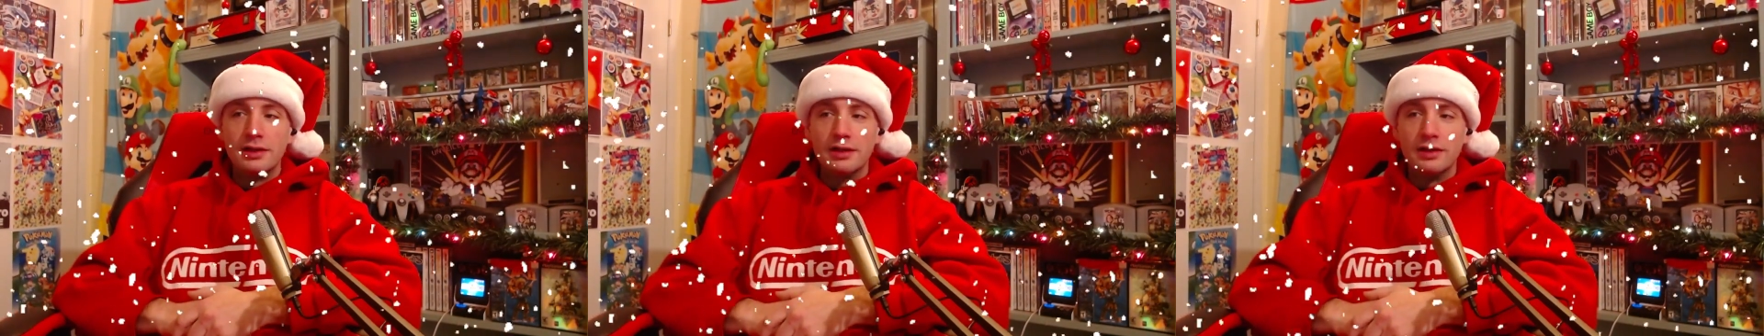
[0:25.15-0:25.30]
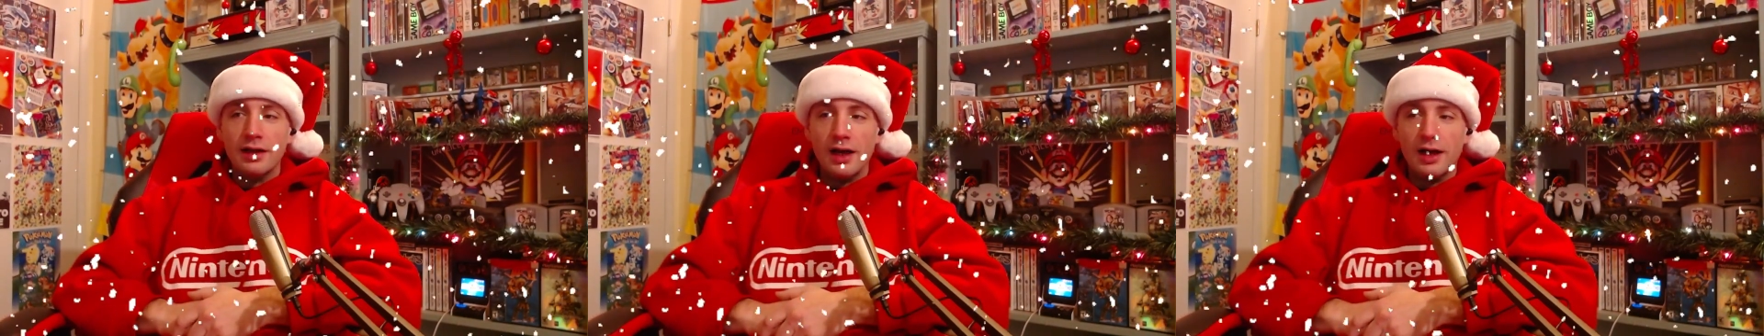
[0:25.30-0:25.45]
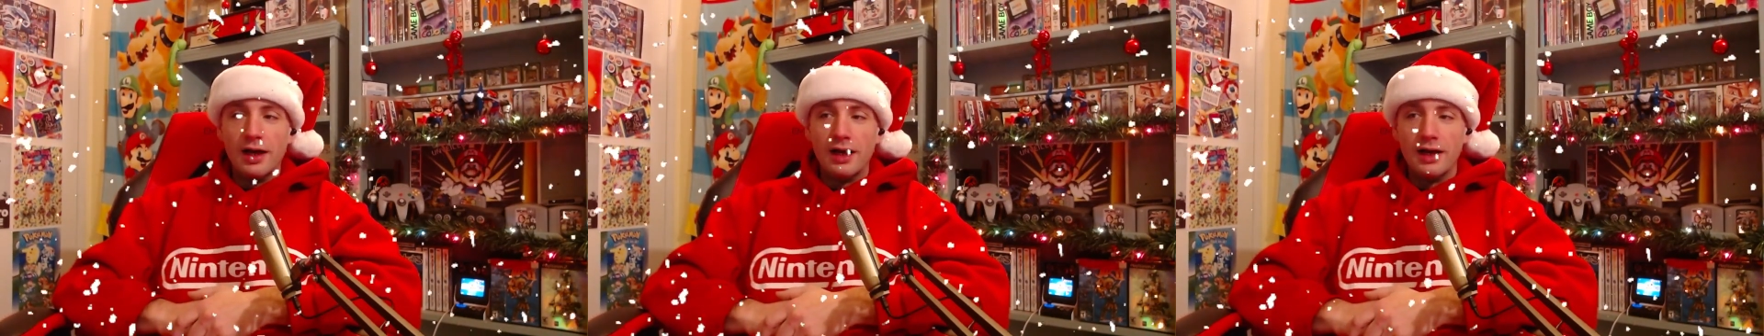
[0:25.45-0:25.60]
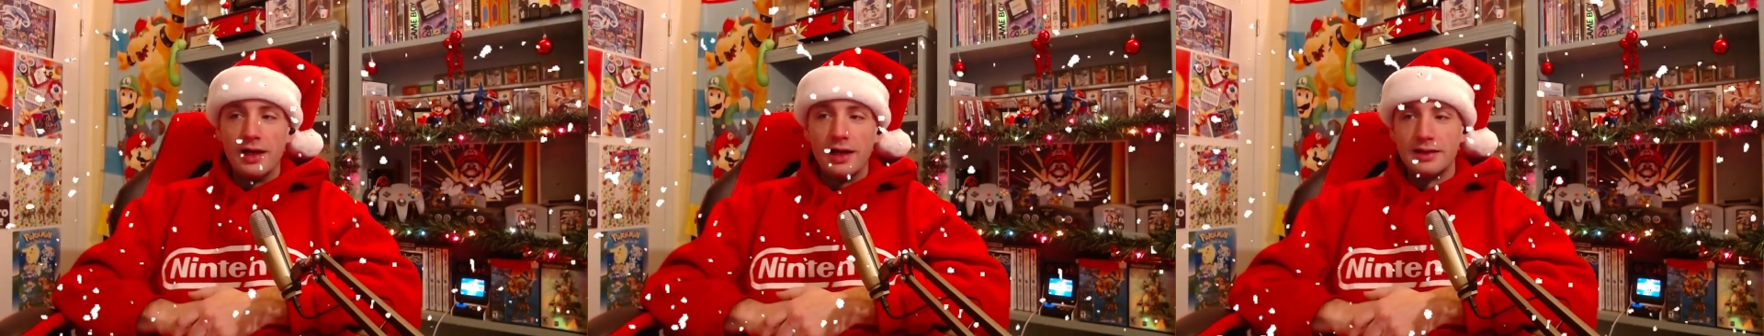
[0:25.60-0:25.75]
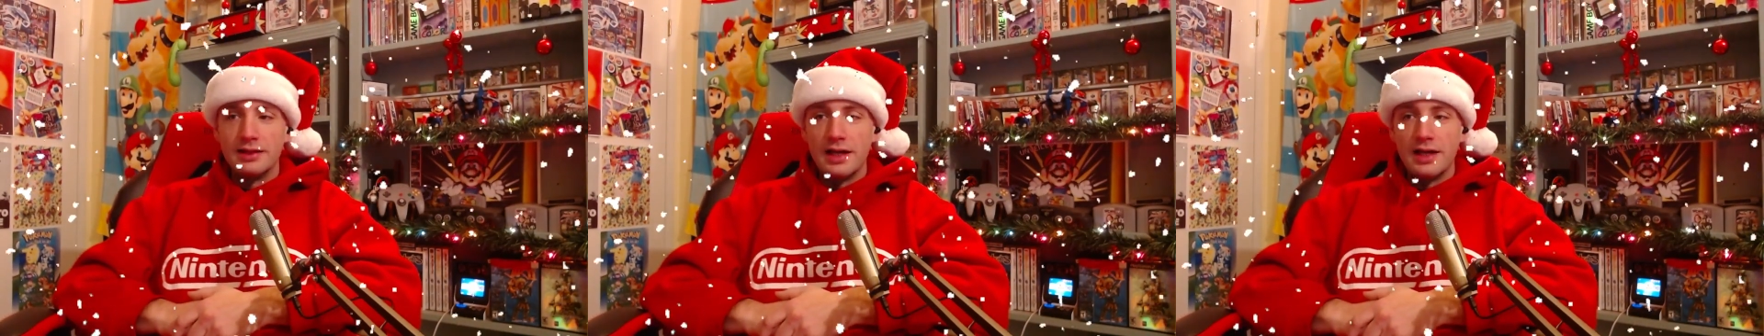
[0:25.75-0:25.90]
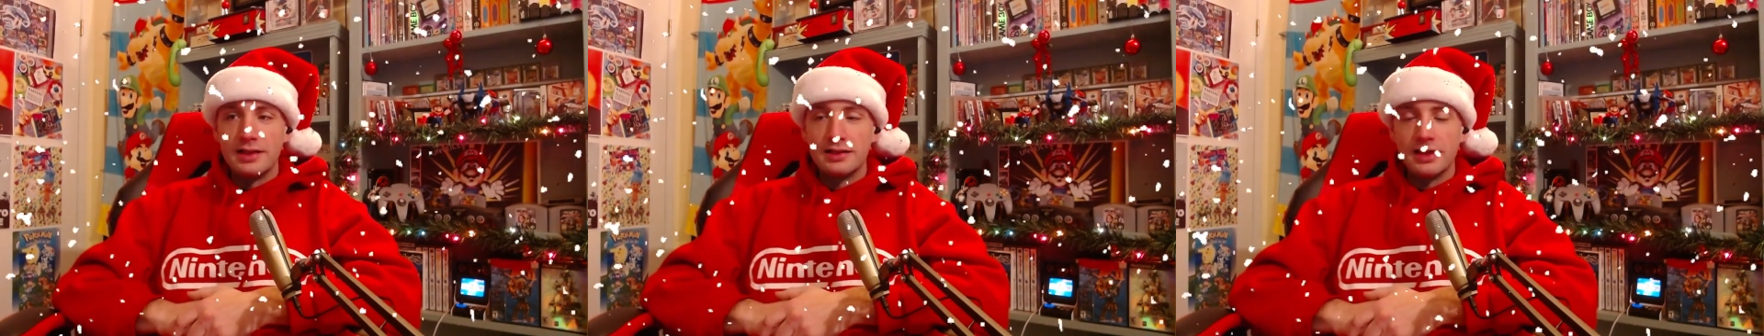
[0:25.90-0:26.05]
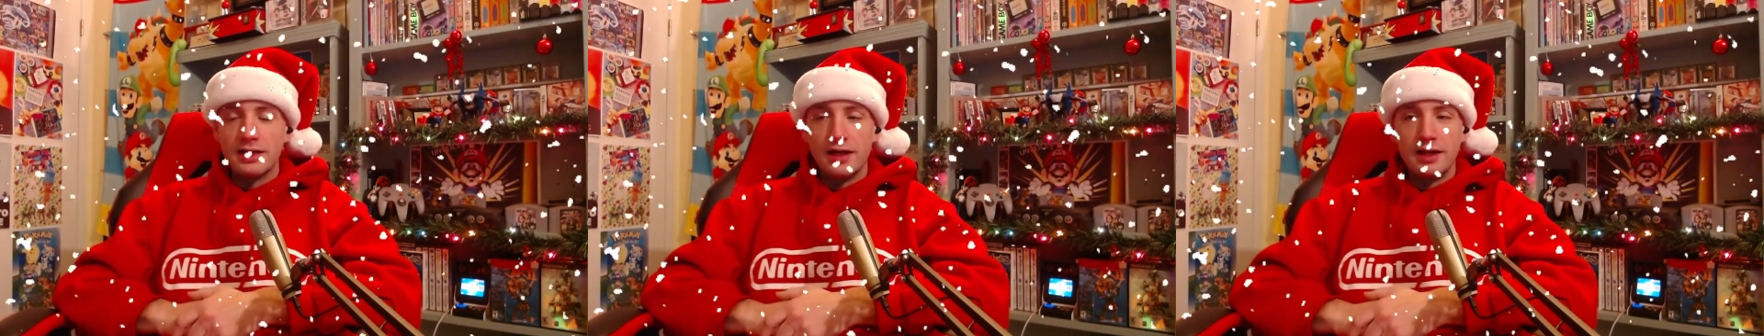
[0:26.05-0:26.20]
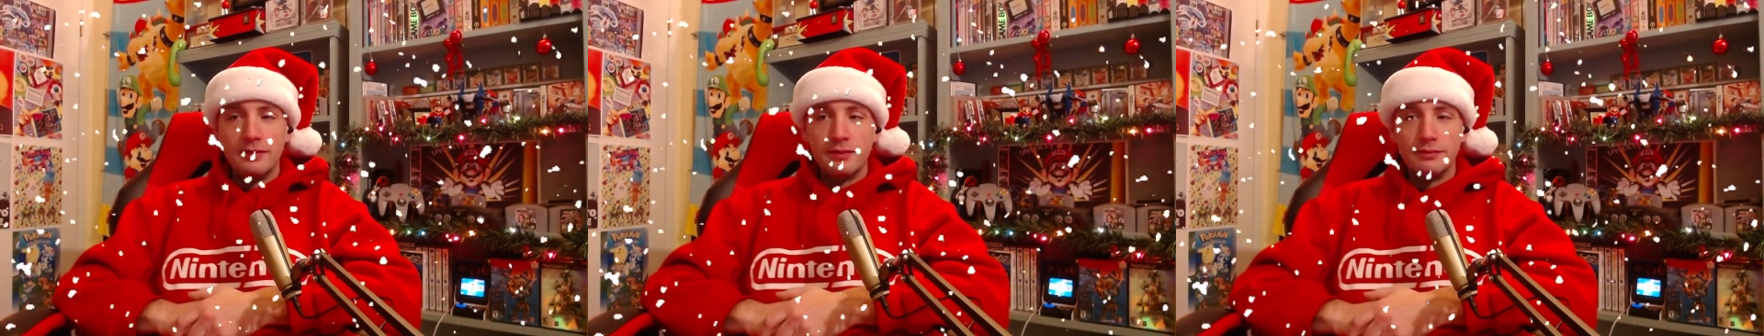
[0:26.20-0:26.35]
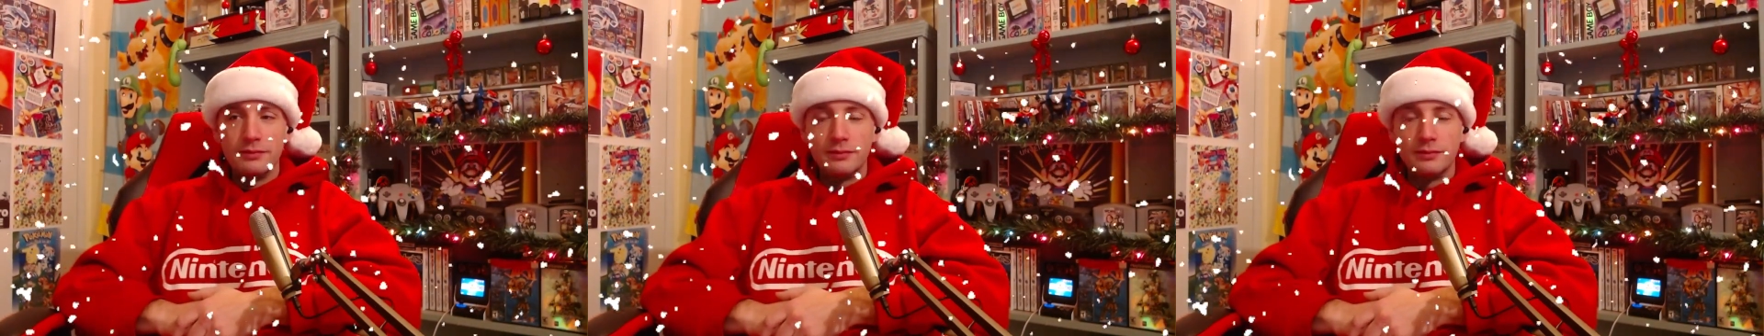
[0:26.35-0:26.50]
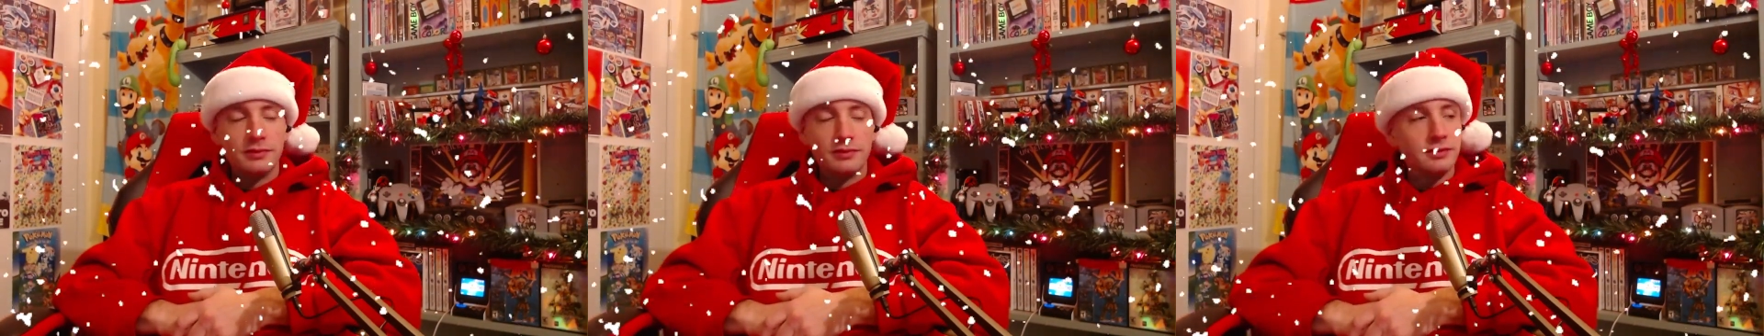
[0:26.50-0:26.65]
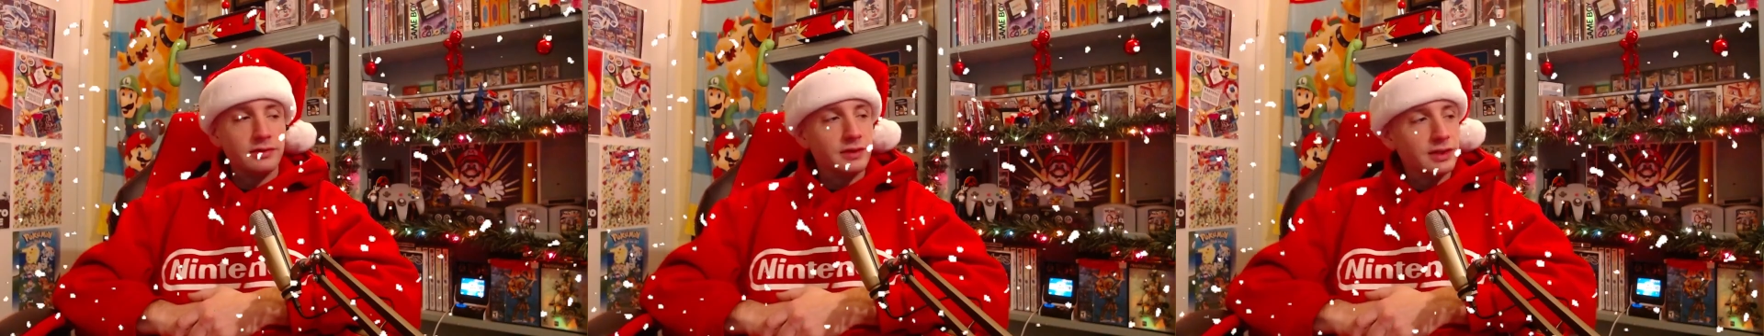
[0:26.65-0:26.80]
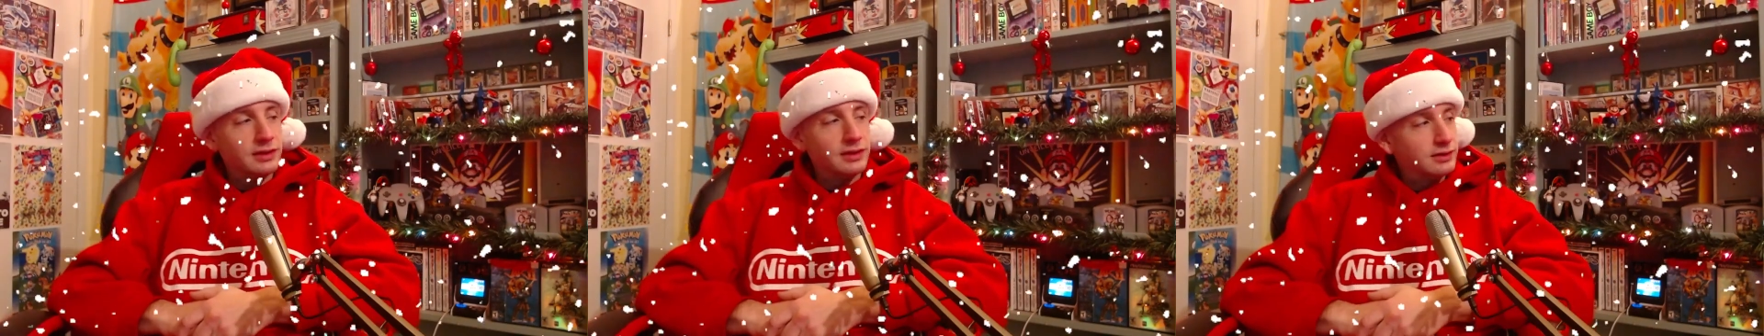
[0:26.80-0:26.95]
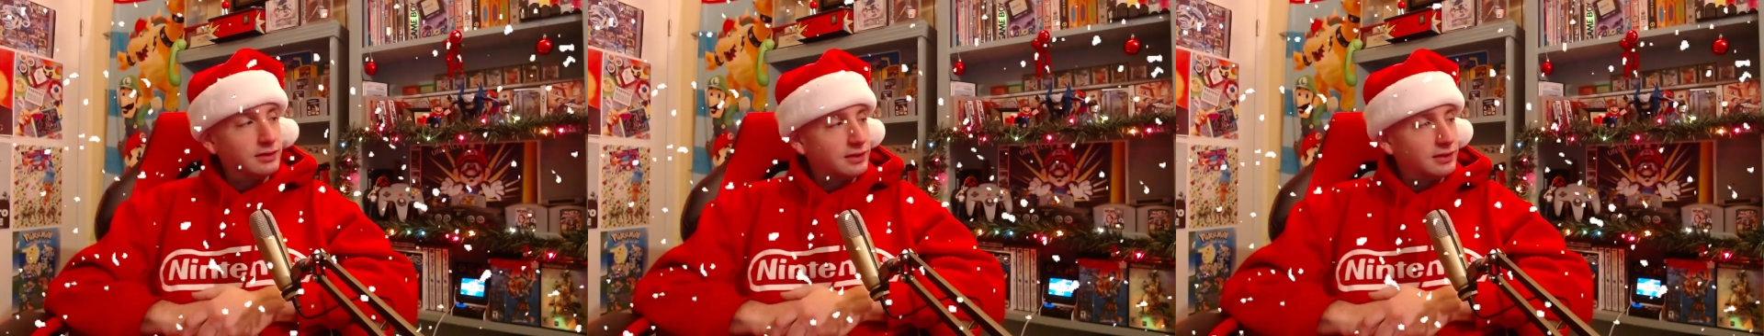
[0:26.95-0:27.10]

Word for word: uh, at that time well,